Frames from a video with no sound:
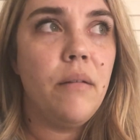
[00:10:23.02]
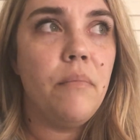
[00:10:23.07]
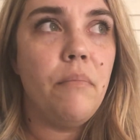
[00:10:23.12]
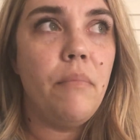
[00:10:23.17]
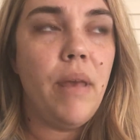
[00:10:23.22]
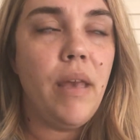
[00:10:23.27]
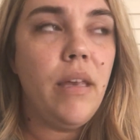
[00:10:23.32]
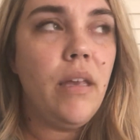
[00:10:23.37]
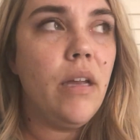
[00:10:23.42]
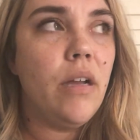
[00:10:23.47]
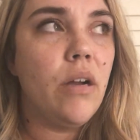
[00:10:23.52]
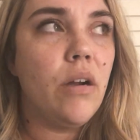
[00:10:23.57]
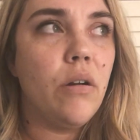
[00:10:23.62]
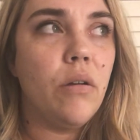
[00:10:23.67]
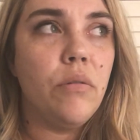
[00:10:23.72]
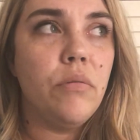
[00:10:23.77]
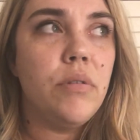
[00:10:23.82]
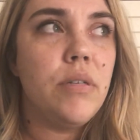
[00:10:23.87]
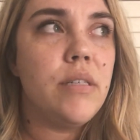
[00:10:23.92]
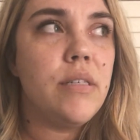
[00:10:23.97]
making our
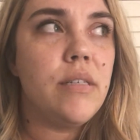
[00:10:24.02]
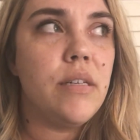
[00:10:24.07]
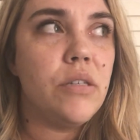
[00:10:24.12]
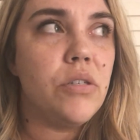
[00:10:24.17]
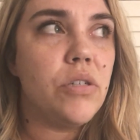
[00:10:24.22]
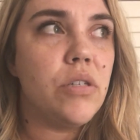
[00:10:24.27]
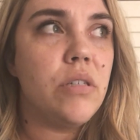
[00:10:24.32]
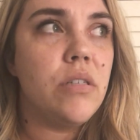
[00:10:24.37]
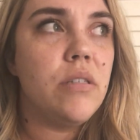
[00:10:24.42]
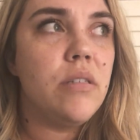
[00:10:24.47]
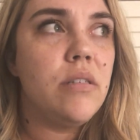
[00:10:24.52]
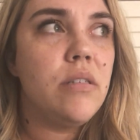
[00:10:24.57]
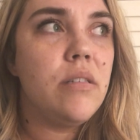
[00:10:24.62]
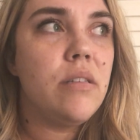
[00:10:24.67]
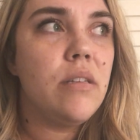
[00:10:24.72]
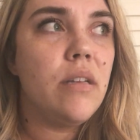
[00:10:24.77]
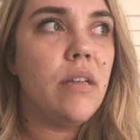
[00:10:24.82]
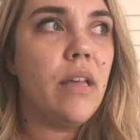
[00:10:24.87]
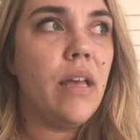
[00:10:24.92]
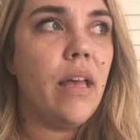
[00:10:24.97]
own decisions,
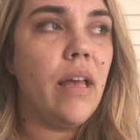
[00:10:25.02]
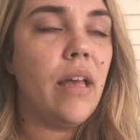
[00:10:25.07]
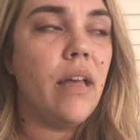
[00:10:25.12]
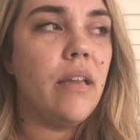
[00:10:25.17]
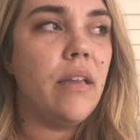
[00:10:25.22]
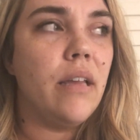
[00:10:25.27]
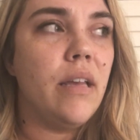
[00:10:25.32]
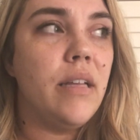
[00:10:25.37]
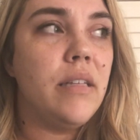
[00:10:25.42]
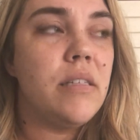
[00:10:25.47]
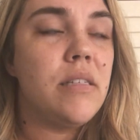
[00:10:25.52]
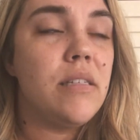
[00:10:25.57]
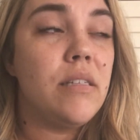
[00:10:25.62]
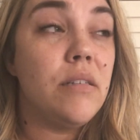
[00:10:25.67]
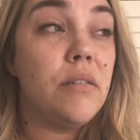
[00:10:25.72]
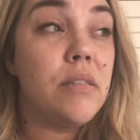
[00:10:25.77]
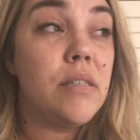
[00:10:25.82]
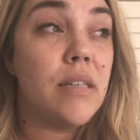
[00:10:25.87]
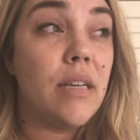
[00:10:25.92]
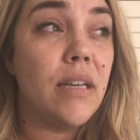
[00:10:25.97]
and it
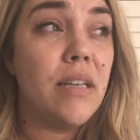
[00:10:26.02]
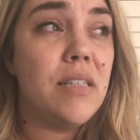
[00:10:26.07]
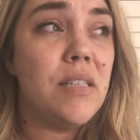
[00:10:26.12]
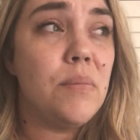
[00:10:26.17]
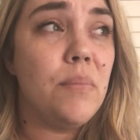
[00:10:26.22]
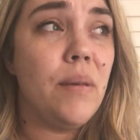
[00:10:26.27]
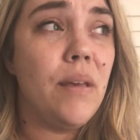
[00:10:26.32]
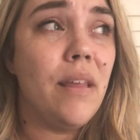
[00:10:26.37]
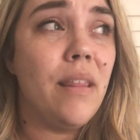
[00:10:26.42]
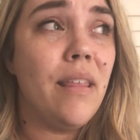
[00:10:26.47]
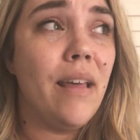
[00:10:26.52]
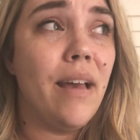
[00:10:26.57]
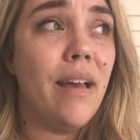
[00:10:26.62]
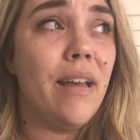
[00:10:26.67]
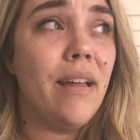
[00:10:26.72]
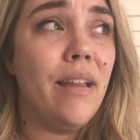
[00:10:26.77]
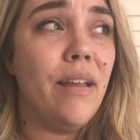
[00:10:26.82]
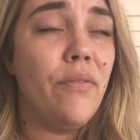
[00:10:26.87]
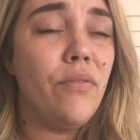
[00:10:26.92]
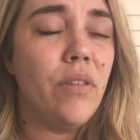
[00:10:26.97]
still sickens me
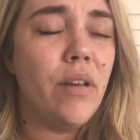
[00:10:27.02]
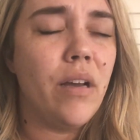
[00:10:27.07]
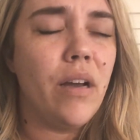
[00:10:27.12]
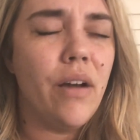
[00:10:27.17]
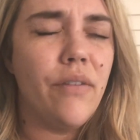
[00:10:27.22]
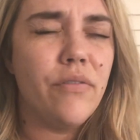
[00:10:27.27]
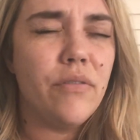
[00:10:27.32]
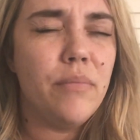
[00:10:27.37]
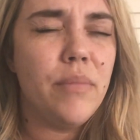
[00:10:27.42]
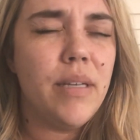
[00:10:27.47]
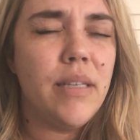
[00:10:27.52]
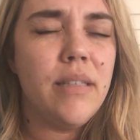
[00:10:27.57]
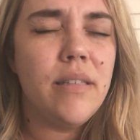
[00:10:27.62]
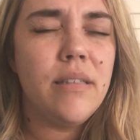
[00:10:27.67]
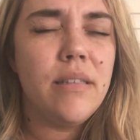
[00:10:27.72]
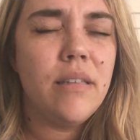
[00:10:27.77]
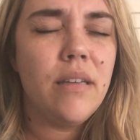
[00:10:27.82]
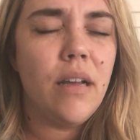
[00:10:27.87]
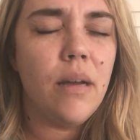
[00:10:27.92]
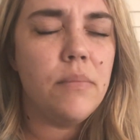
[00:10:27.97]
that if the government
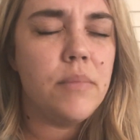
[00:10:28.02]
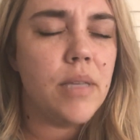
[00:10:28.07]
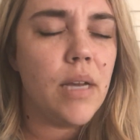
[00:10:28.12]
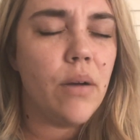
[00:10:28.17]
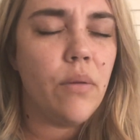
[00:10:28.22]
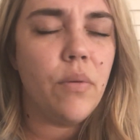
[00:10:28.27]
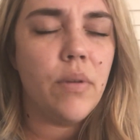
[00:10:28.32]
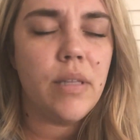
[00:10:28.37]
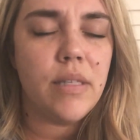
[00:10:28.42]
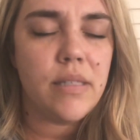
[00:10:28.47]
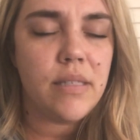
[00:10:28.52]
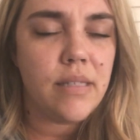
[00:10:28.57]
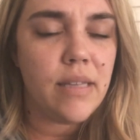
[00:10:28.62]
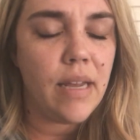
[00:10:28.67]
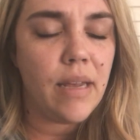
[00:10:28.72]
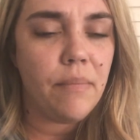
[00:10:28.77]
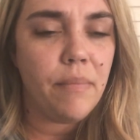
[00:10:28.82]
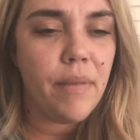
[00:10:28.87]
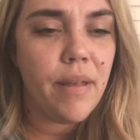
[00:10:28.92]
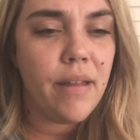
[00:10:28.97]
comes out with a
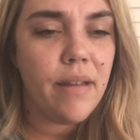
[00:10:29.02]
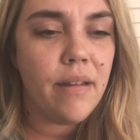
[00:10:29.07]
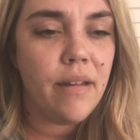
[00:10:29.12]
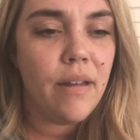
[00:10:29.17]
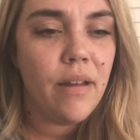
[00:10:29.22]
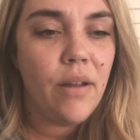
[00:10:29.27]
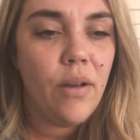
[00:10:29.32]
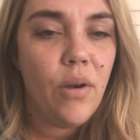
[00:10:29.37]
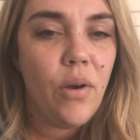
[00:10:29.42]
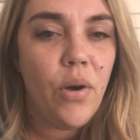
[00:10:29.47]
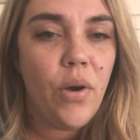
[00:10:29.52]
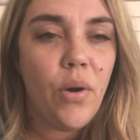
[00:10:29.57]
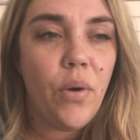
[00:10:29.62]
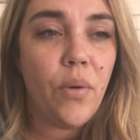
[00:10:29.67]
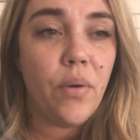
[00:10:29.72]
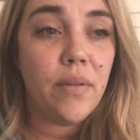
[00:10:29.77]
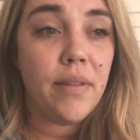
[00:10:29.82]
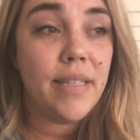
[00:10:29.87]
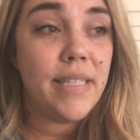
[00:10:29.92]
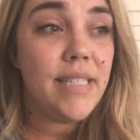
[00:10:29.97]
statement
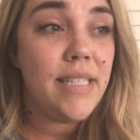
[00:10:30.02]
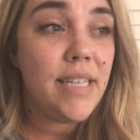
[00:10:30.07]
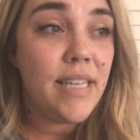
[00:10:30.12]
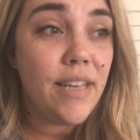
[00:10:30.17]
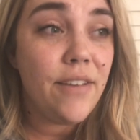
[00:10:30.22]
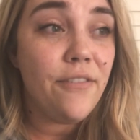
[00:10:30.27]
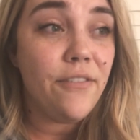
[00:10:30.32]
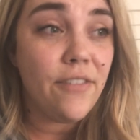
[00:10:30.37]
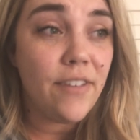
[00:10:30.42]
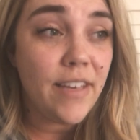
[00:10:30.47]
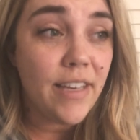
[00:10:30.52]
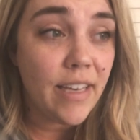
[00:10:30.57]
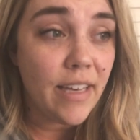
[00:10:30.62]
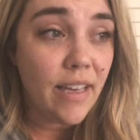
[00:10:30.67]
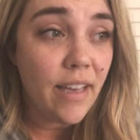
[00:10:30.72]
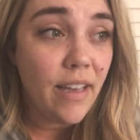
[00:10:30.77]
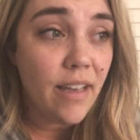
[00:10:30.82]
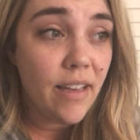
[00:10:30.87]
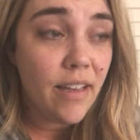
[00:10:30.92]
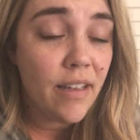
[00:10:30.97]
or the
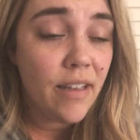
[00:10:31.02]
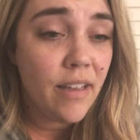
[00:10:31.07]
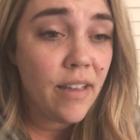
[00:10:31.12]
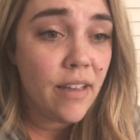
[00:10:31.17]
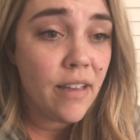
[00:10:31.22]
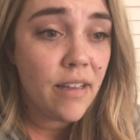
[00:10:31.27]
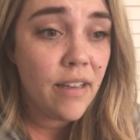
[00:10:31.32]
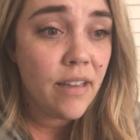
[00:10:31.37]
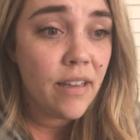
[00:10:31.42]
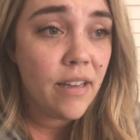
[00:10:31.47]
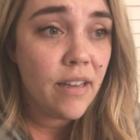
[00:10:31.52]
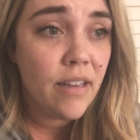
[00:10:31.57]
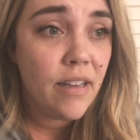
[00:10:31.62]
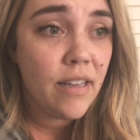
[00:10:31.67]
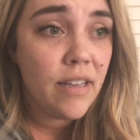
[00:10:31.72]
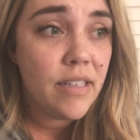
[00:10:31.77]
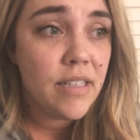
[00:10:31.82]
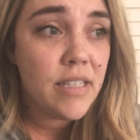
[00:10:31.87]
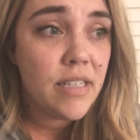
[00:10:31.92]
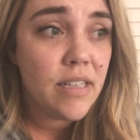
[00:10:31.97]
TV
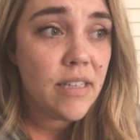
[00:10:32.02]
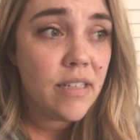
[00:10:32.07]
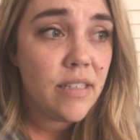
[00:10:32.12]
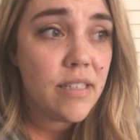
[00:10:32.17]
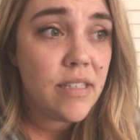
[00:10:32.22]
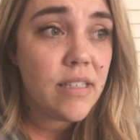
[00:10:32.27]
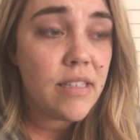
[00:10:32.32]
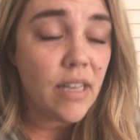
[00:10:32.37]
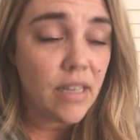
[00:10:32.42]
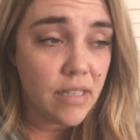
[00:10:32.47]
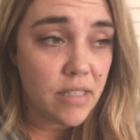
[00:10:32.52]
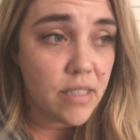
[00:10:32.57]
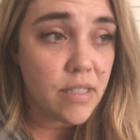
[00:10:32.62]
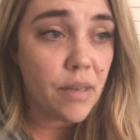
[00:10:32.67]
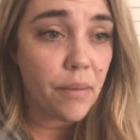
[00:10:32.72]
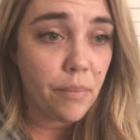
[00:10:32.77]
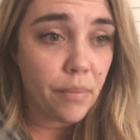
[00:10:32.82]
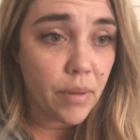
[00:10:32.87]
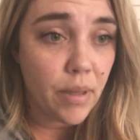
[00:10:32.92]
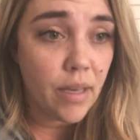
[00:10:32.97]
says
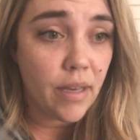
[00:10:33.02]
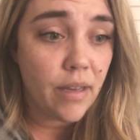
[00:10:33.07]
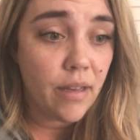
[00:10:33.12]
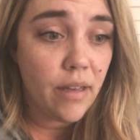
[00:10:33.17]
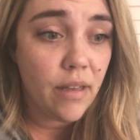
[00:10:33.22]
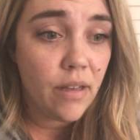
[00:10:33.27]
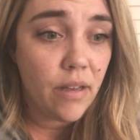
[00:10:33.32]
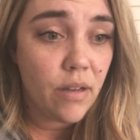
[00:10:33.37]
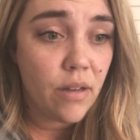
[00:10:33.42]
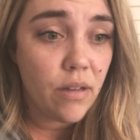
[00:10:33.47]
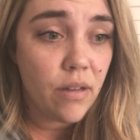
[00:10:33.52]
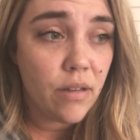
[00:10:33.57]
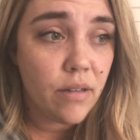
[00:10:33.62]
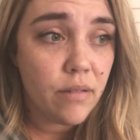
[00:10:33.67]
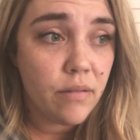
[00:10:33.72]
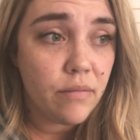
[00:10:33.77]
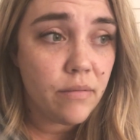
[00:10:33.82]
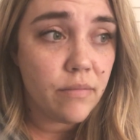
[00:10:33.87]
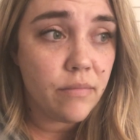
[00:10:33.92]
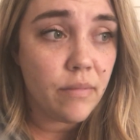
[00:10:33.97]
something,
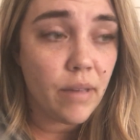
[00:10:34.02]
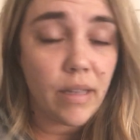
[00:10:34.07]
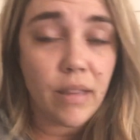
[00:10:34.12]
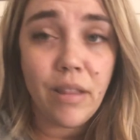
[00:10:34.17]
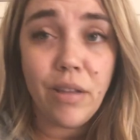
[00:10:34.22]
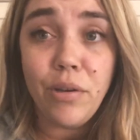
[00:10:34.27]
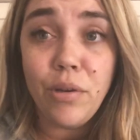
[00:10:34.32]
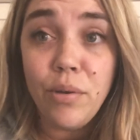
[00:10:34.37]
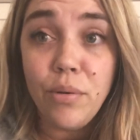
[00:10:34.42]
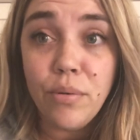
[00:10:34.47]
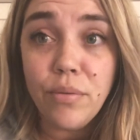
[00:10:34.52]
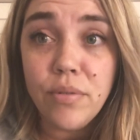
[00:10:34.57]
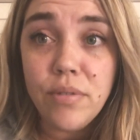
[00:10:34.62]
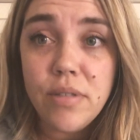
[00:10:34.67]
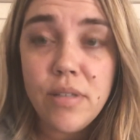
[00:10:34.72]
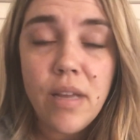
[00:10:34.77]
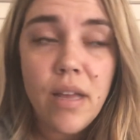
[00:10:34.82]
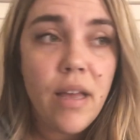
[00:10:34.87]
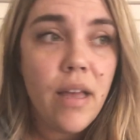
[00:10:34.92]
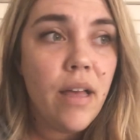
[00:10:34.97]
like the
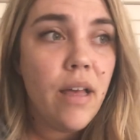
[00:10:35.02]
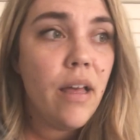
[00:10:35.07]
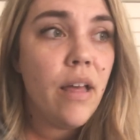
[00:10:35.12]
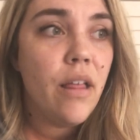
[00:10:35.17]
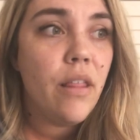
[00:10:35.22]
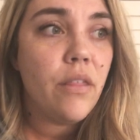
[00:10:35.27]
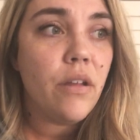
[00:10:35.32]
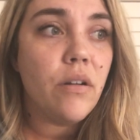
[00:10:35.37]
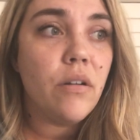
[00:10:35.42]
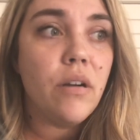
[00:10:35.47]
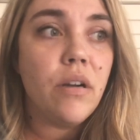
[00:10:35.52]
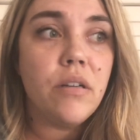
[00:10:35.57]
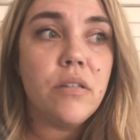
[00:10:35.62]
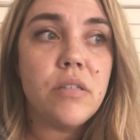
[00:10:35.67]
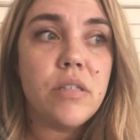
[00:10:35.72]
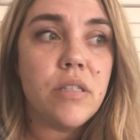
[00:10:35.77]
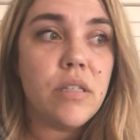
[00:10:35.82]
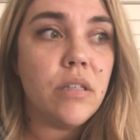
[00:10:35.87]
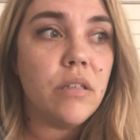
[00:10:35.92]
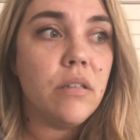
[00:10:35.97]
news, there are
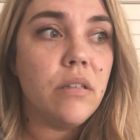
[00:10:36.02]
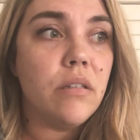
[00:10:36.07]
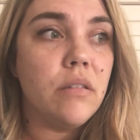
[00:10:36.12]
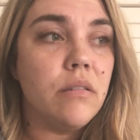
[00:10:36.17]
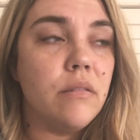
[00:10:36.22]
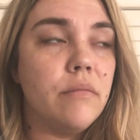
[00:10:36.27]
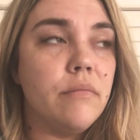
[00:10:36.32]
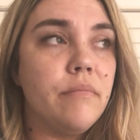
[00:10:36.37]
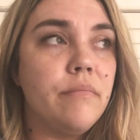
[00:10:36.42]
still,